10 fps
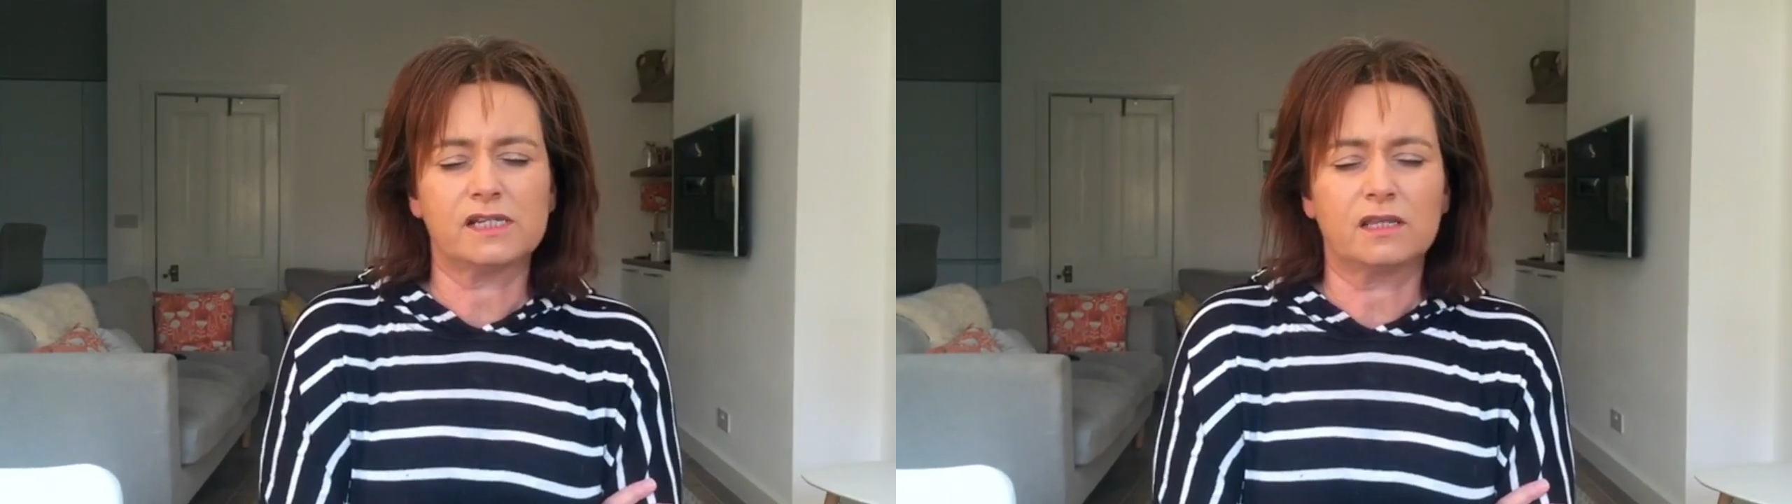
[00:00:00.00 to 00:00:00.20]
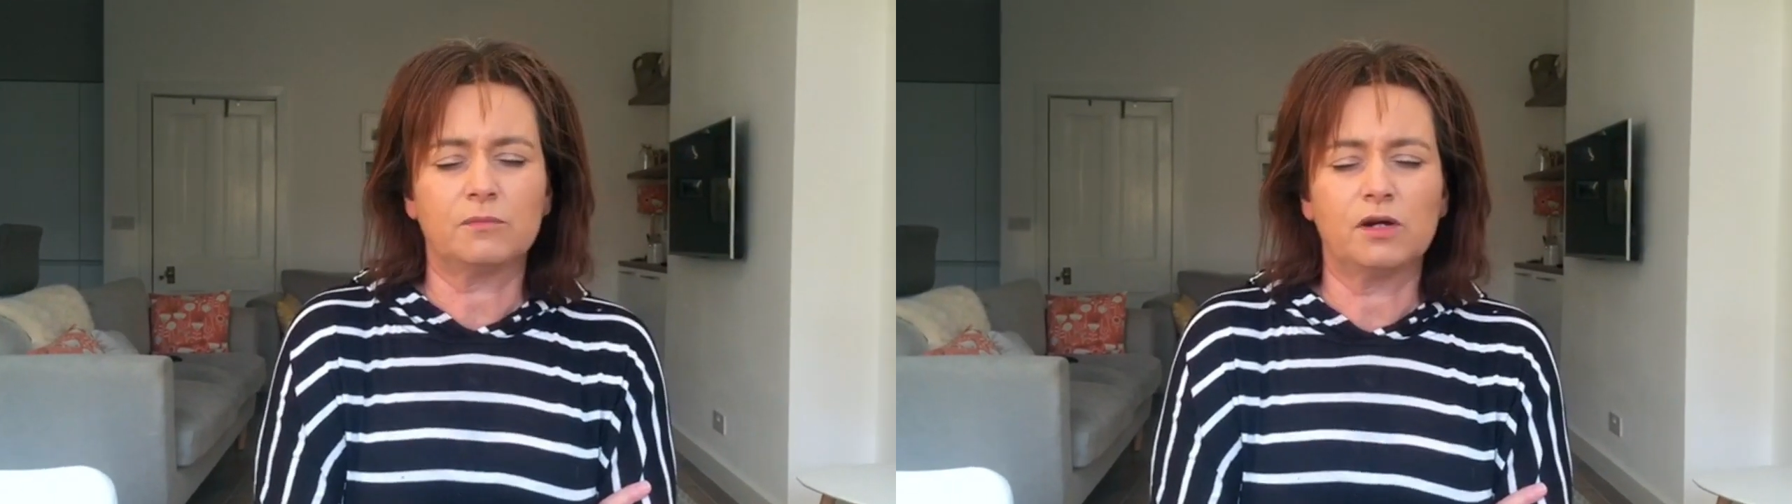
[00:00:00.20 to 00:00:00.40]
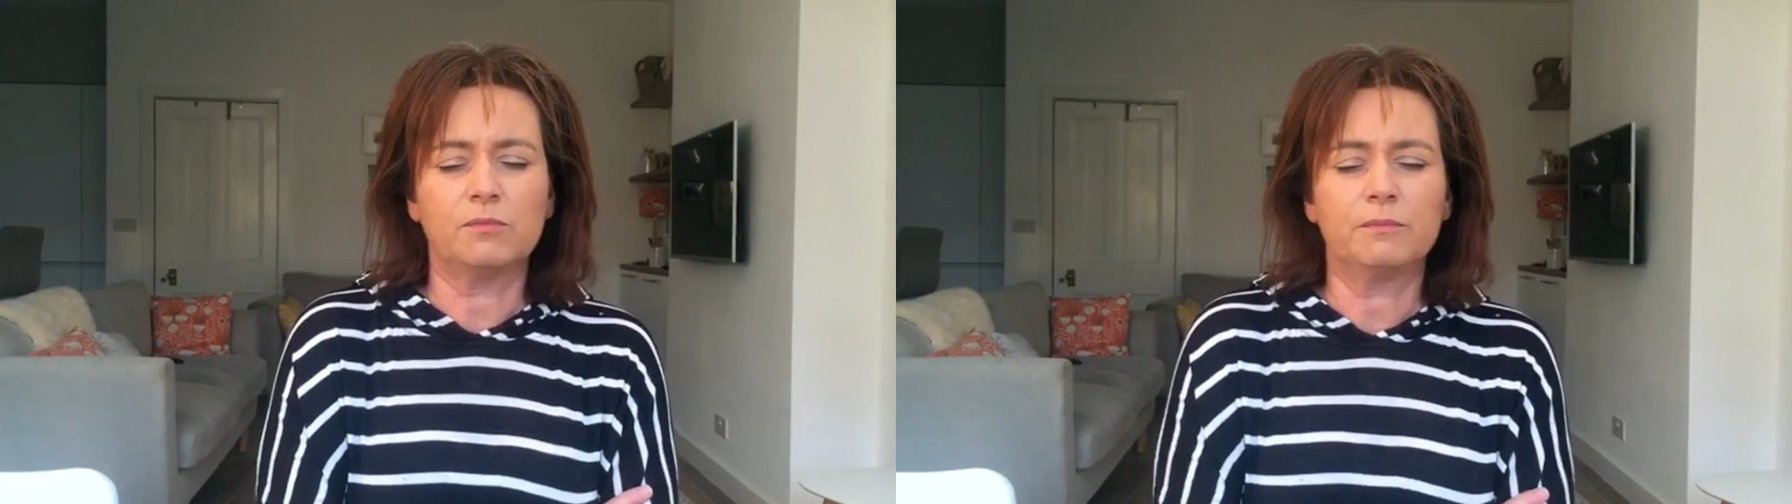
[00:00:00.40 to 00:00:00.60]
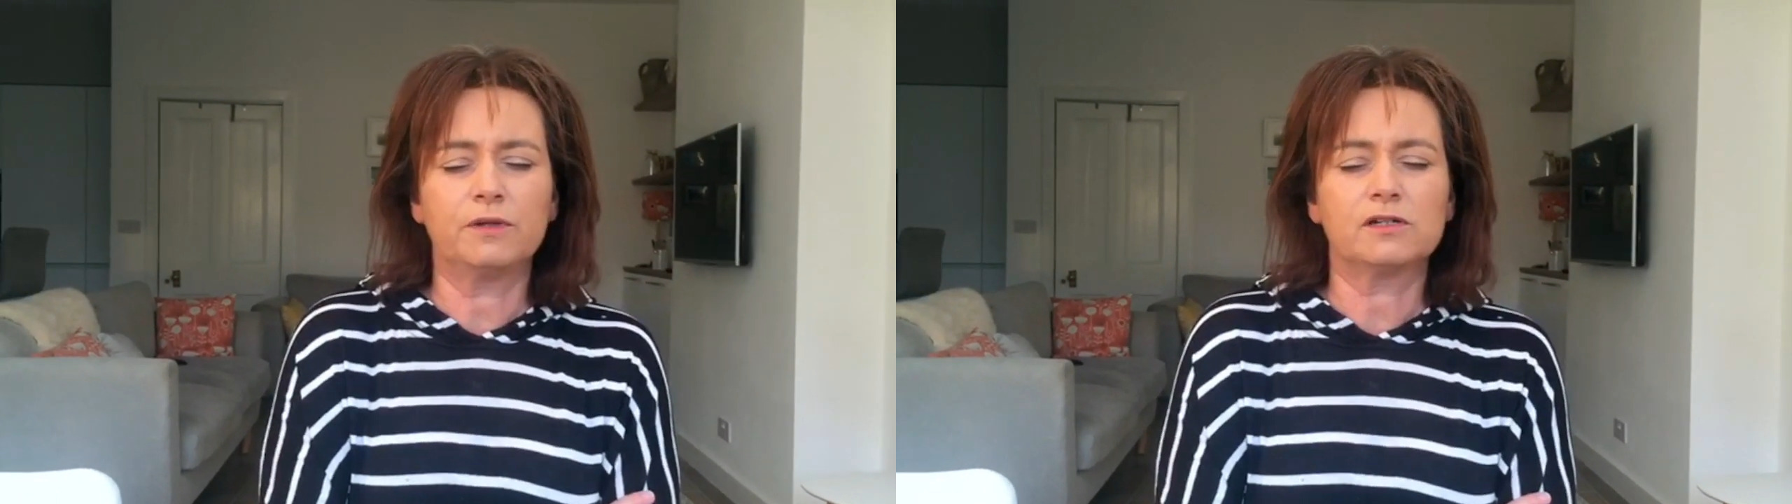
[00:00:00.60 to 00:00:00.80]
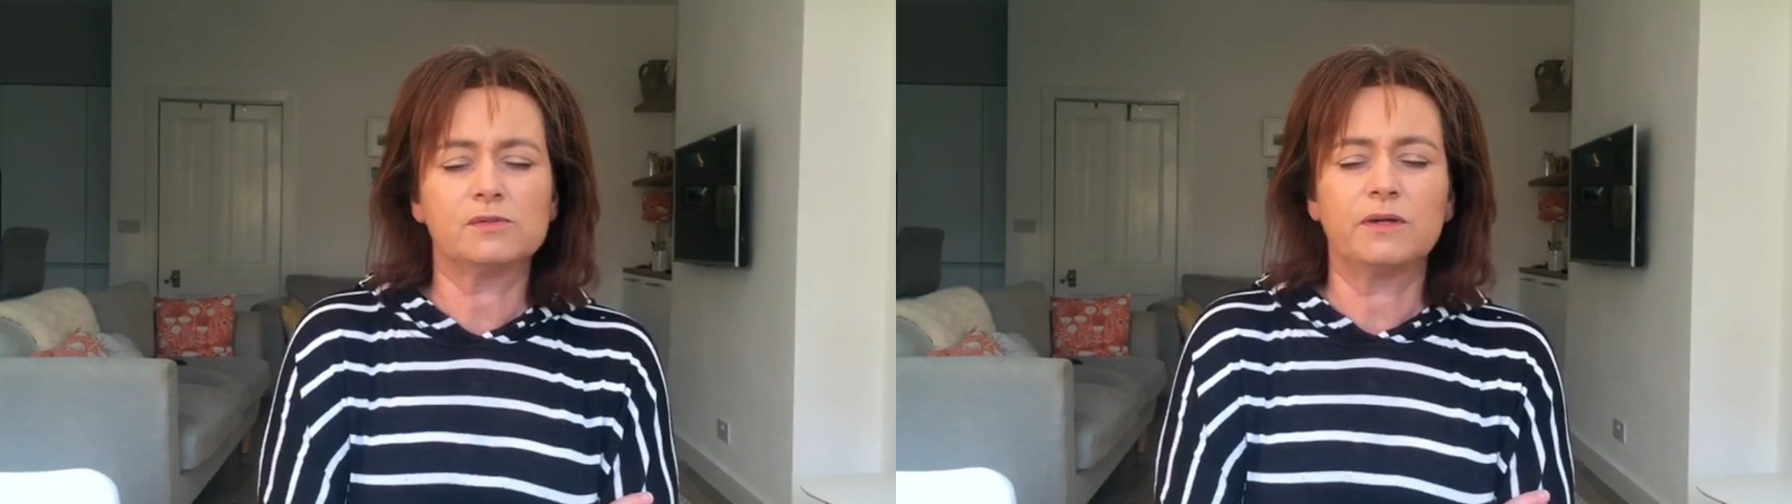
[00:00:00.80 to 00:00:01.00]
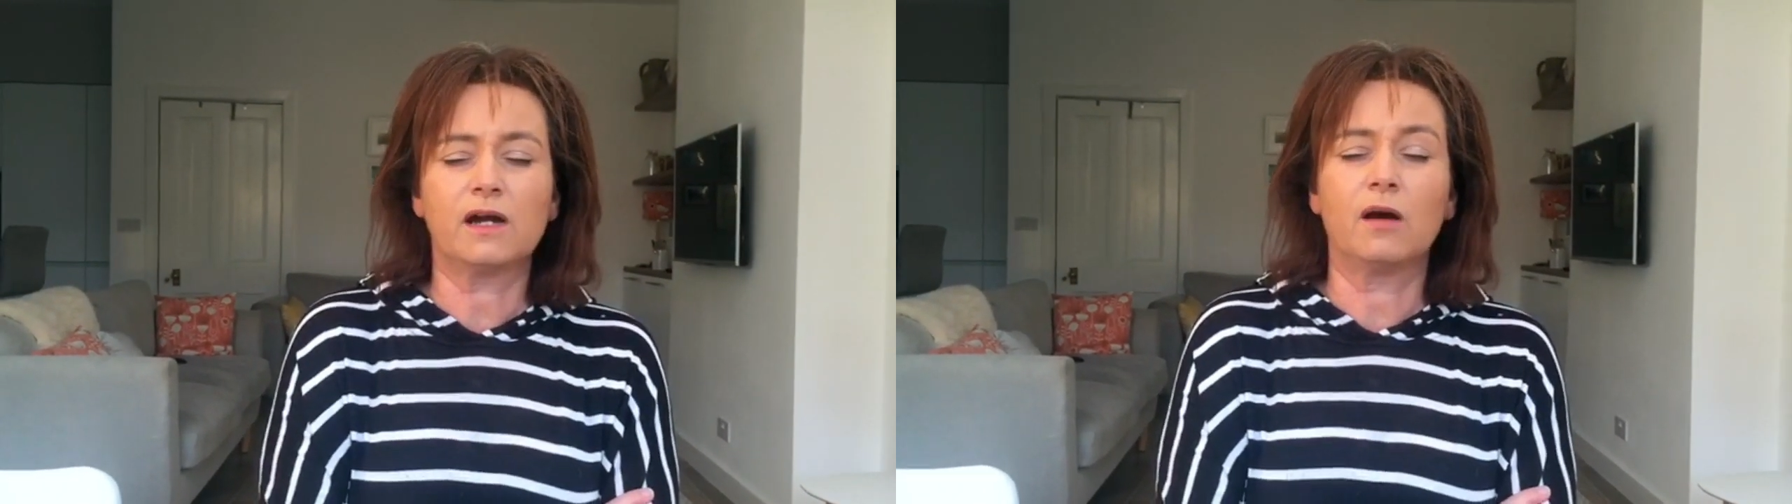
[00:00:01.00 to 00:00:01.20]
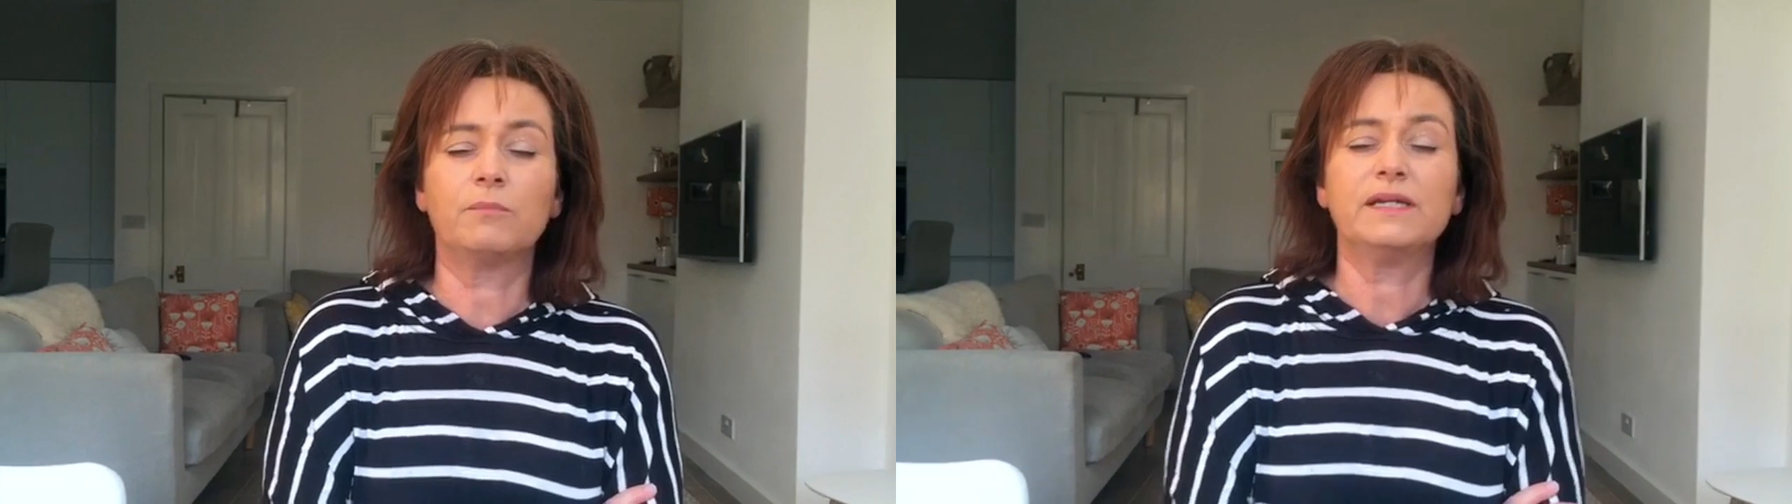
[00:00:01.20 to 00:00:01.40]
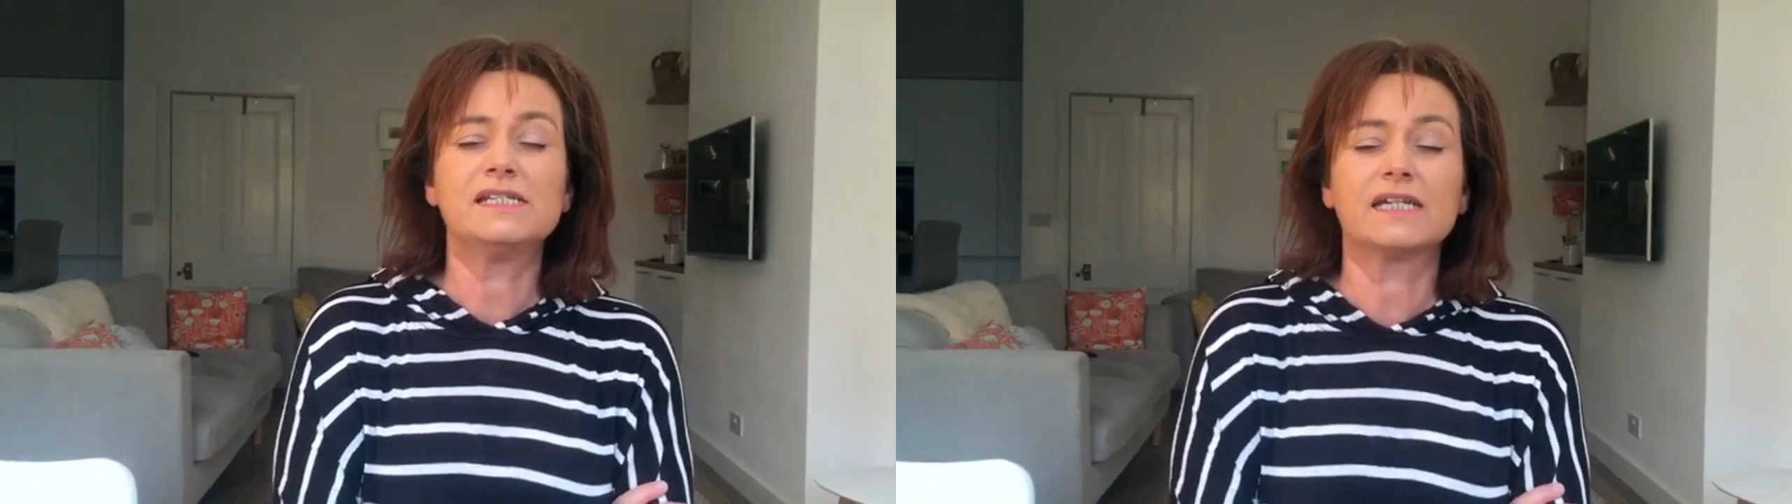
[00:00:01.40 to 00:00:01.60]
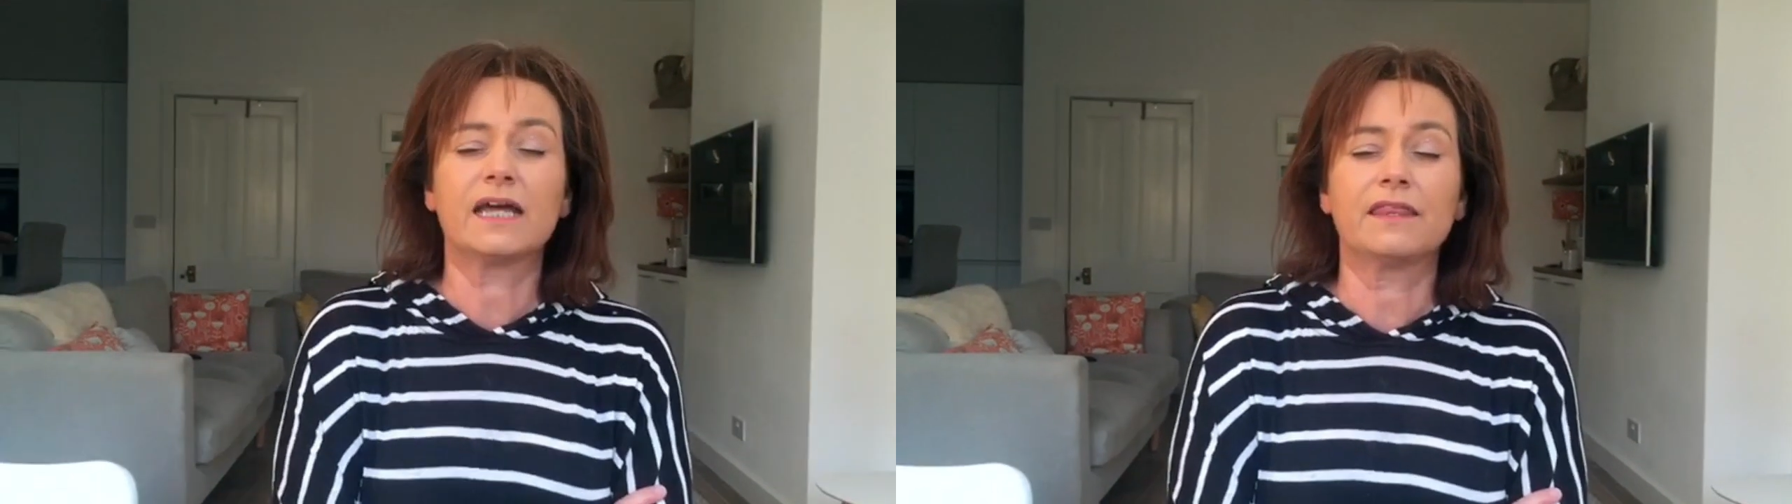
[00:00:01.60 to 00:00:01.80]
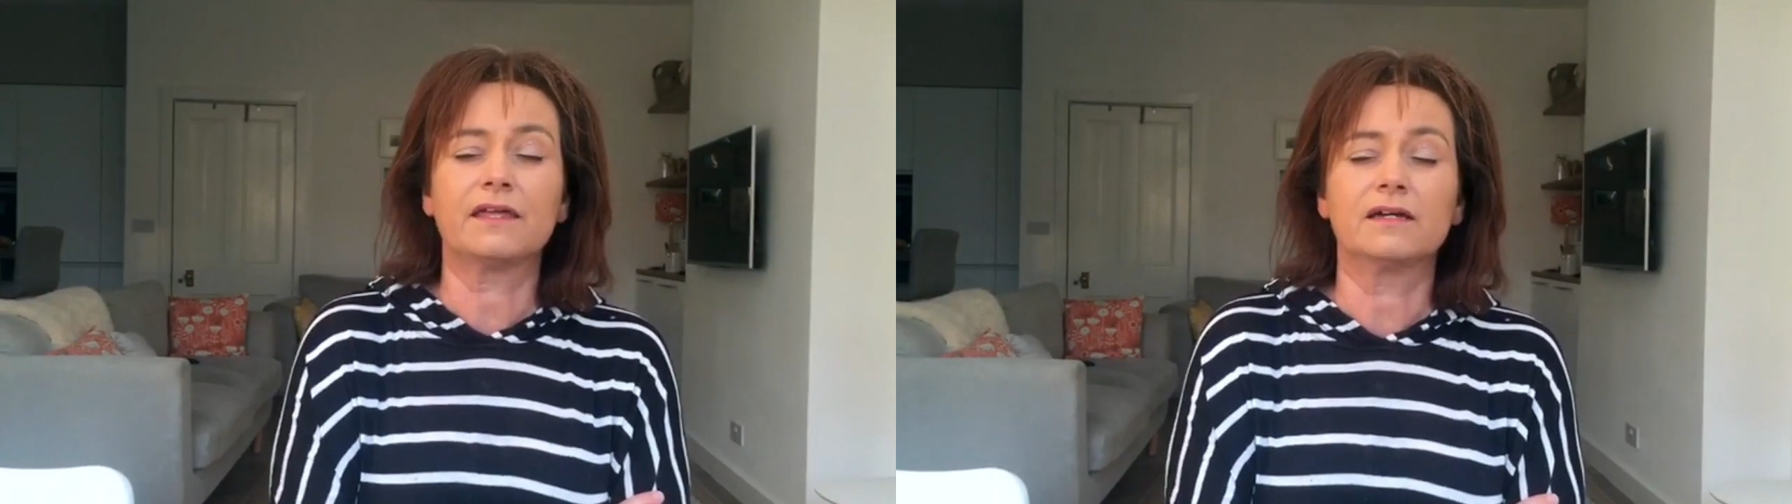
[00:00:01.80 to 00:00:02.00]
at the moment because we can't be
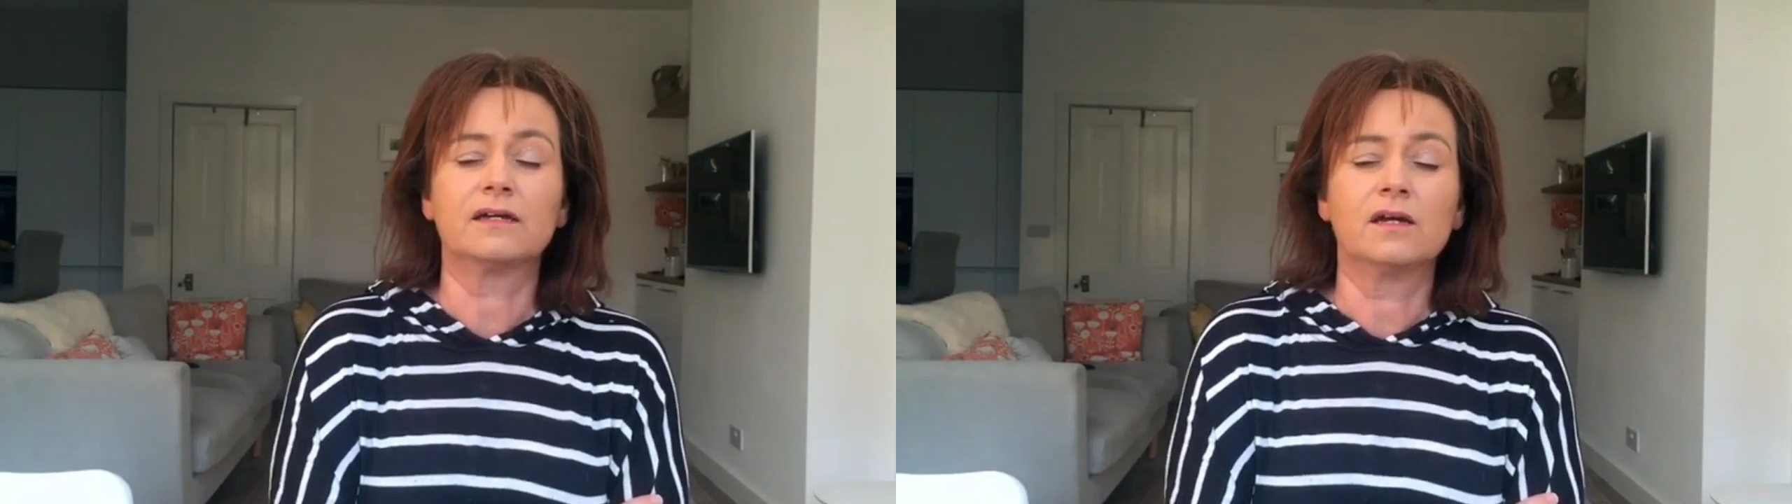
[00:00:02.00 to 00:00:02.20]
together.